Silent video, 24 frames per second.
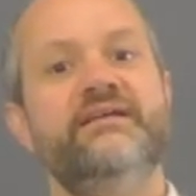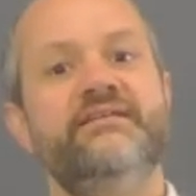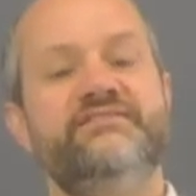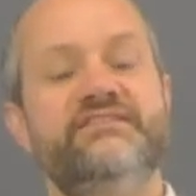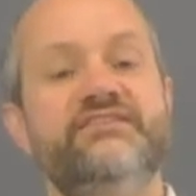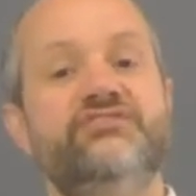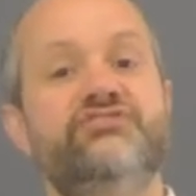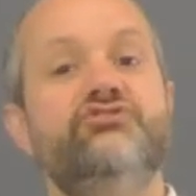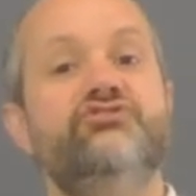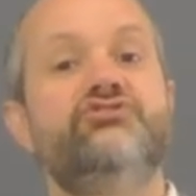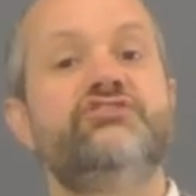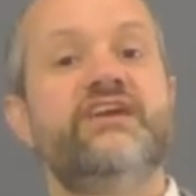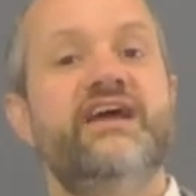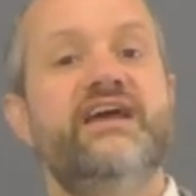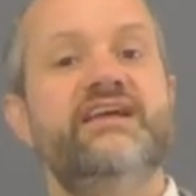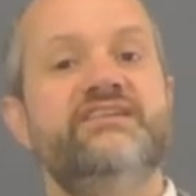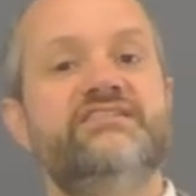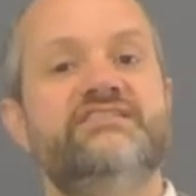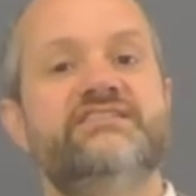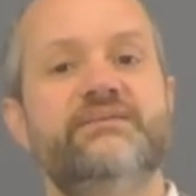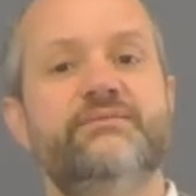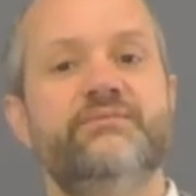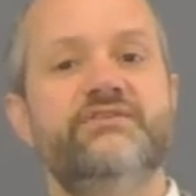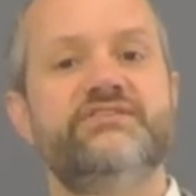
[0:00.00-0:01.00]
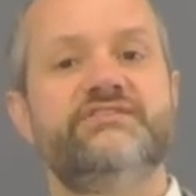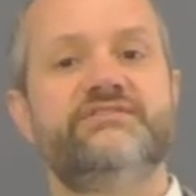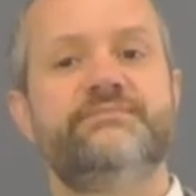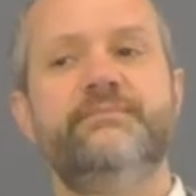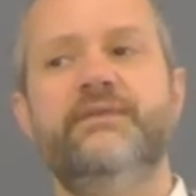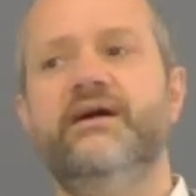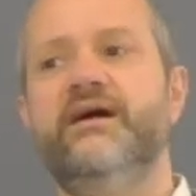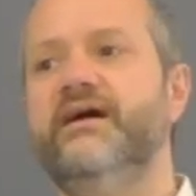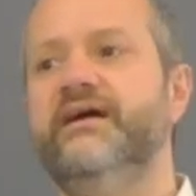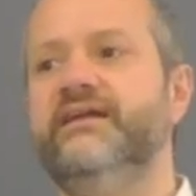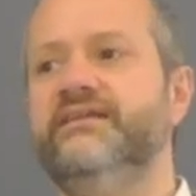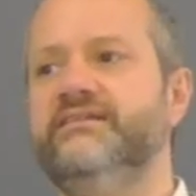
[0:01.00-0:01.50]
Did you change someone's
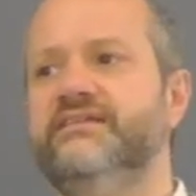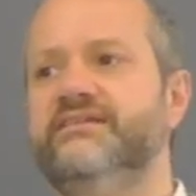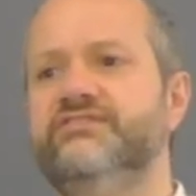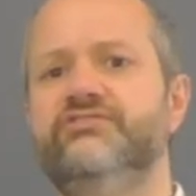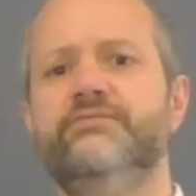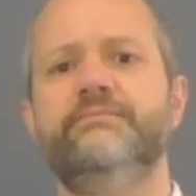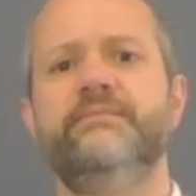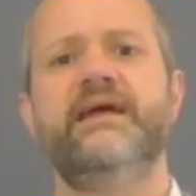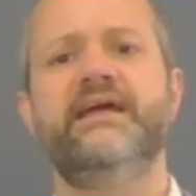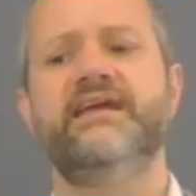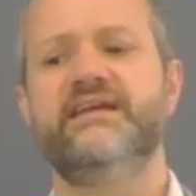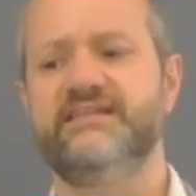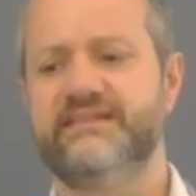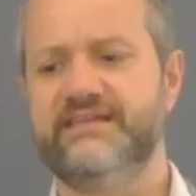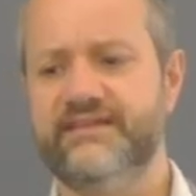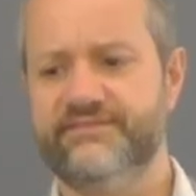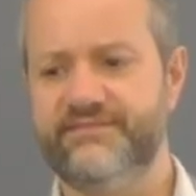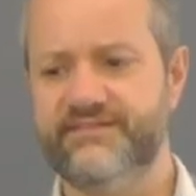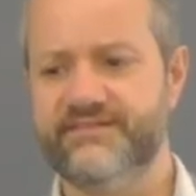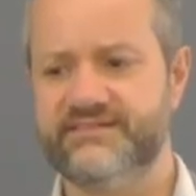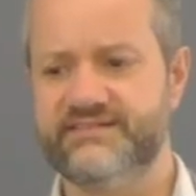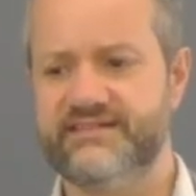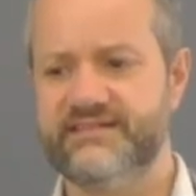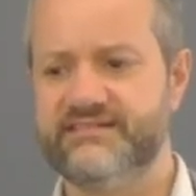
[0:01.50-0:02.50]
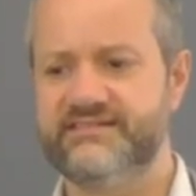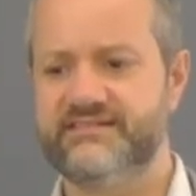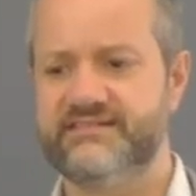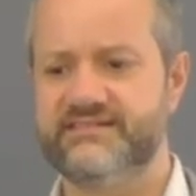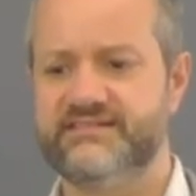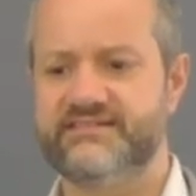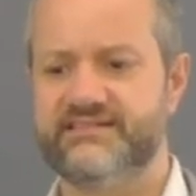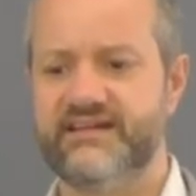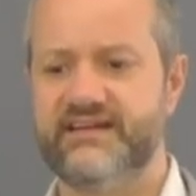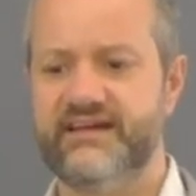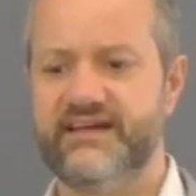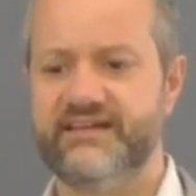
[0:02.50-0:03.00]
mind? Did you make a difference in
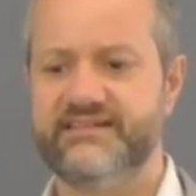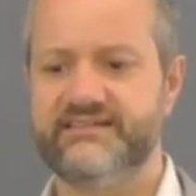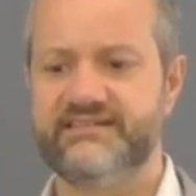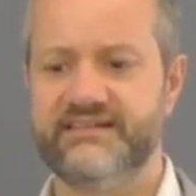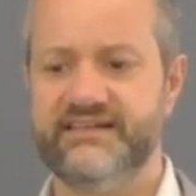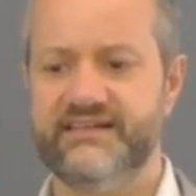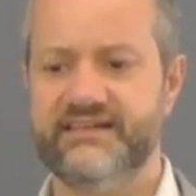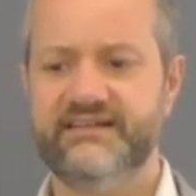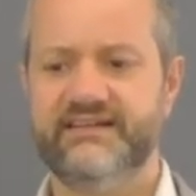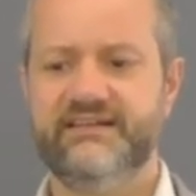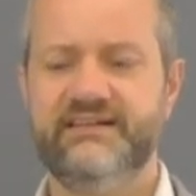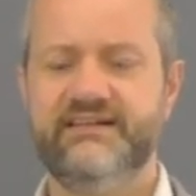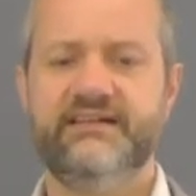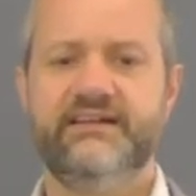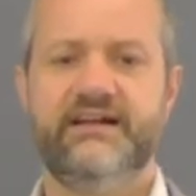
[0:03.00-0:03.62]
society?